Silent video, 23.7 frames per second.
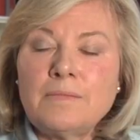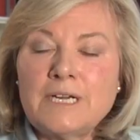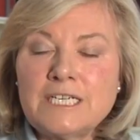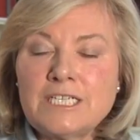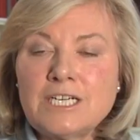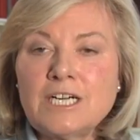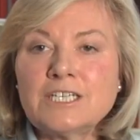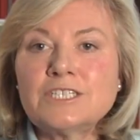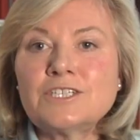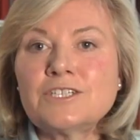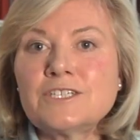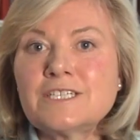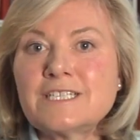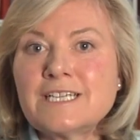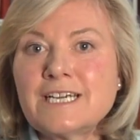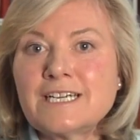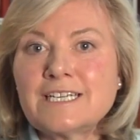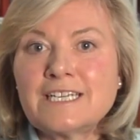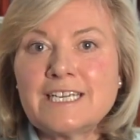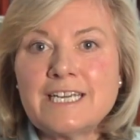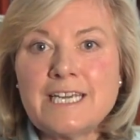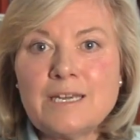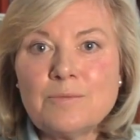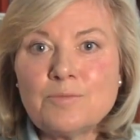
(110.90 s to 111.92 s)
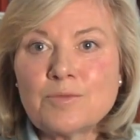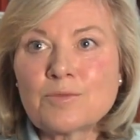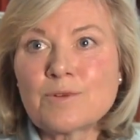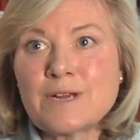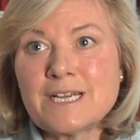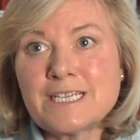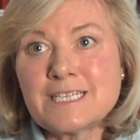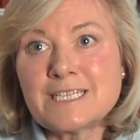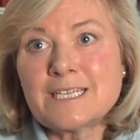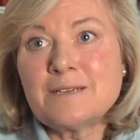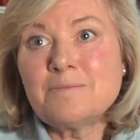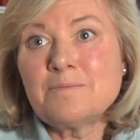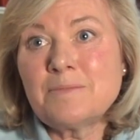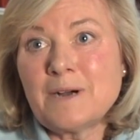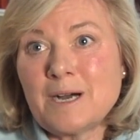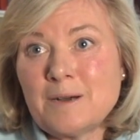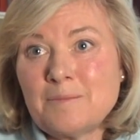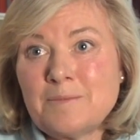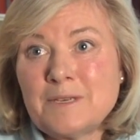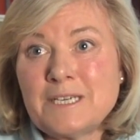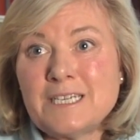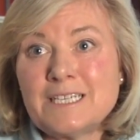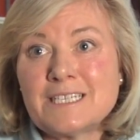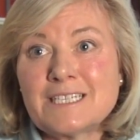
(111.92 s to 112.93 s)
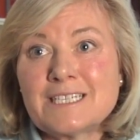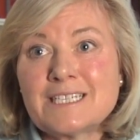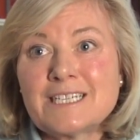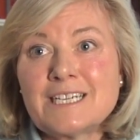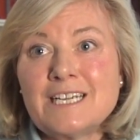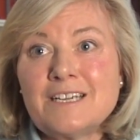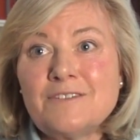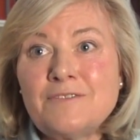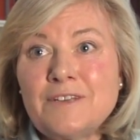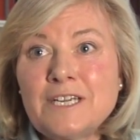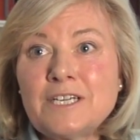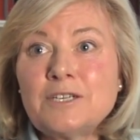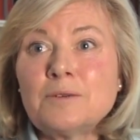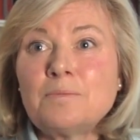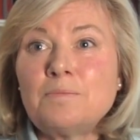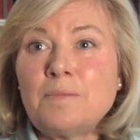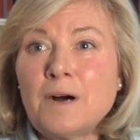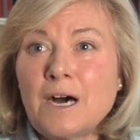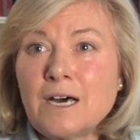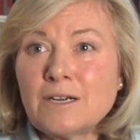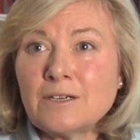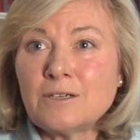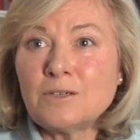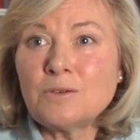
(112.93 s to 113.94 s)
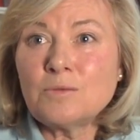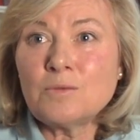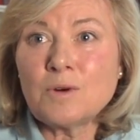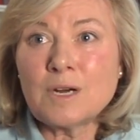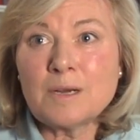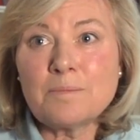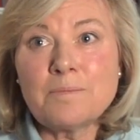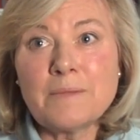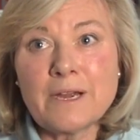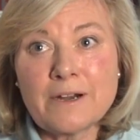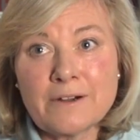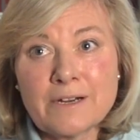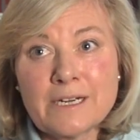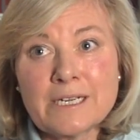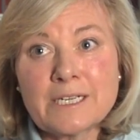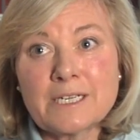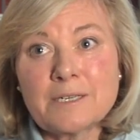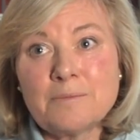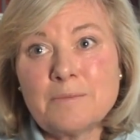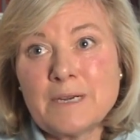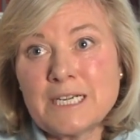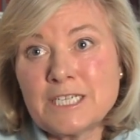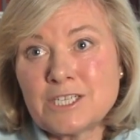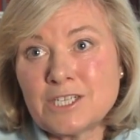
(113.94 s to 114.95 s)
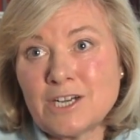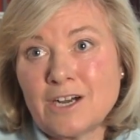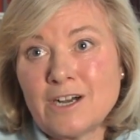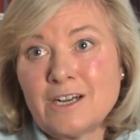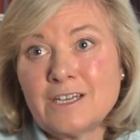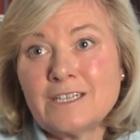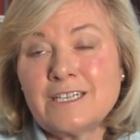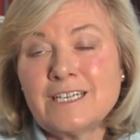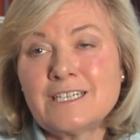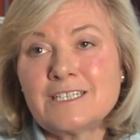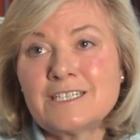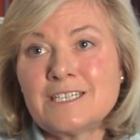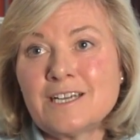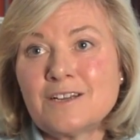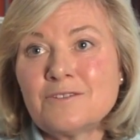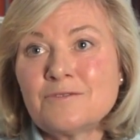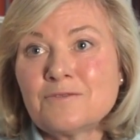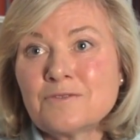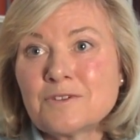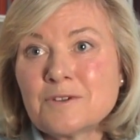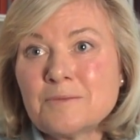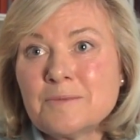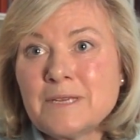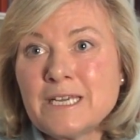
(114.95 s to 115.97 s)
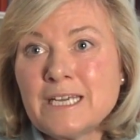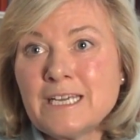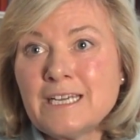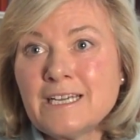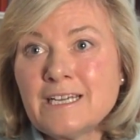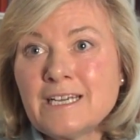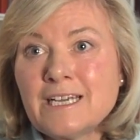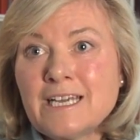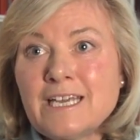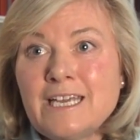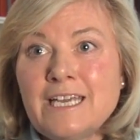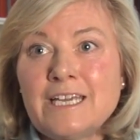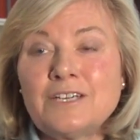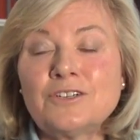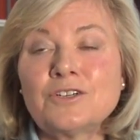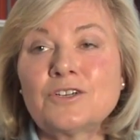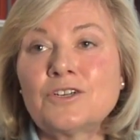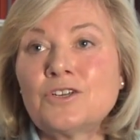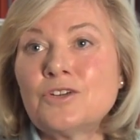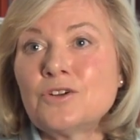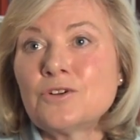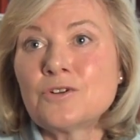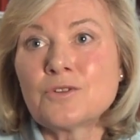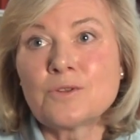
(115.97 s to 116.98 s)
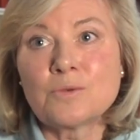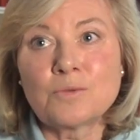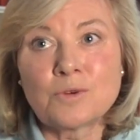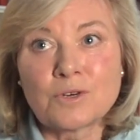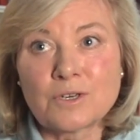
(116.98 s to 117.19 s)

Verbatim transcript: My doctor said, keep raising puppies. If he could bottle what Merrick, my dog, had done for me, he could cure the